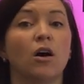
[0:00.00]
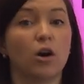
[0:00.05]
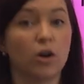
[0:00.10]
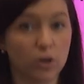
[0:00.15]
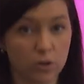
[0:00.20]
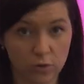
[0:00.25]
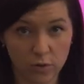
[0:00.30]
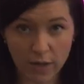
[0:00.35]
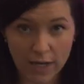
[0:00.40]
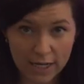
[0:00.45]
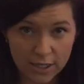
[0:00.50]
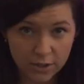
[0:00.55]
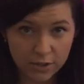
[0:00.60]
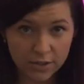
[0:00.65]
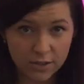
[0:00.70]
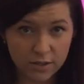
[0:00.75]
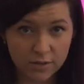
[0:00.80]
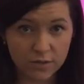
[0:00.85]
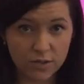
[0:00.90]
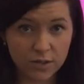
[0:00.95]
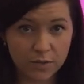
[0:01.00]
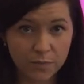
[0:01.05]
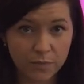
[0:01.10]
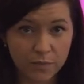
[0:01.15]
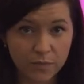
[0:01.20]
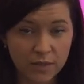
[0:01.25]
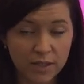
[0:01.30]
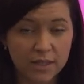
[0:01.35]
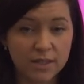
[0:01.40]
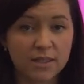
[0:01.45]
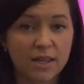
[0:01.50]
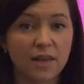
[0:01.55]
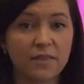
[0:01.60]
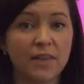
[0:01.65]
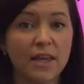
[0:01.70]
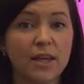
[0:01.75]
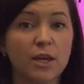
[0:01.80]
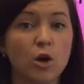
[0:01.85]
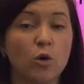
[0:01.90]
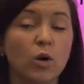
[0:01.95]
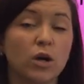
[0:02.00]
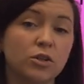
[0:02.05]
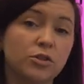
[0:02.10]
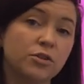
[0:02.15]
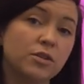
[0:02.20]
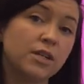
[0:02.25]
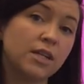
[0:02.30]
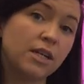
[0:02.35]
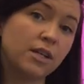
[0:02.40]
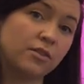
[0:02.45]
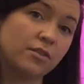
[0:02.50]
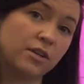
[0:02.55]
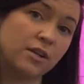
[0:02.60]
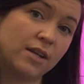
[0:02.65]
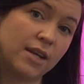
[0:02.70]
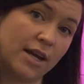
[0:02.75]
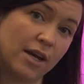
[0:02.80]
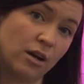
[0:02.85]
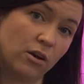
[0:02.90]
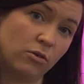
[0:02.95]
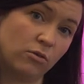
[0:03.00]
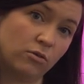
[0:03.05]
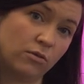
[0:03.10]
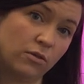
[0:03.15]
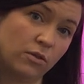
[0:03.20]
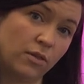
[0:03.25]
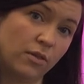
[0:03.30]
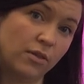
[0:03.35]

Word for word: article adjectives is that they go underneath the noun